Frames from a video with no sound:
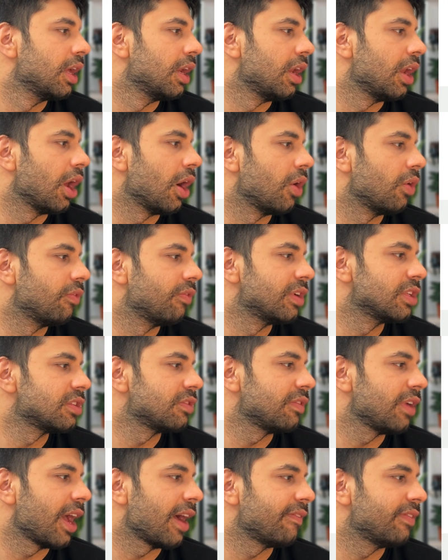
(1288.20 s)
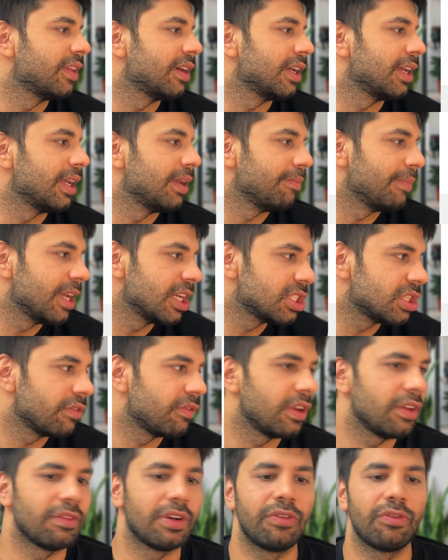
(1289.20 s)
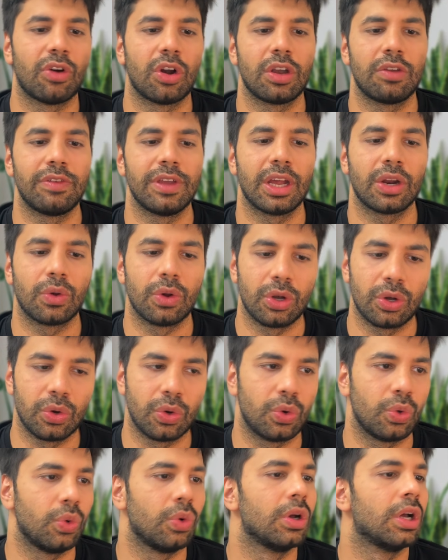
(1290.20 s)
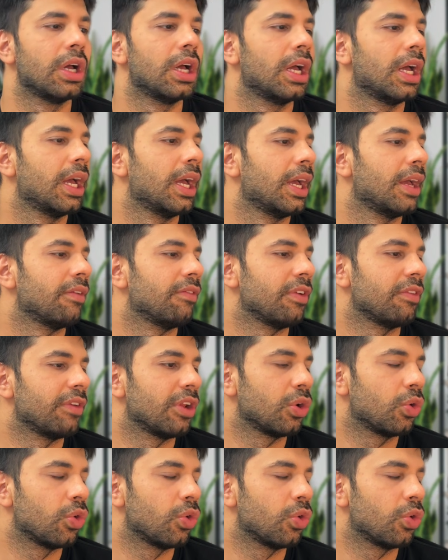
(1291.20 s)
Now, once we have the image, everyone, what we are going to do, we will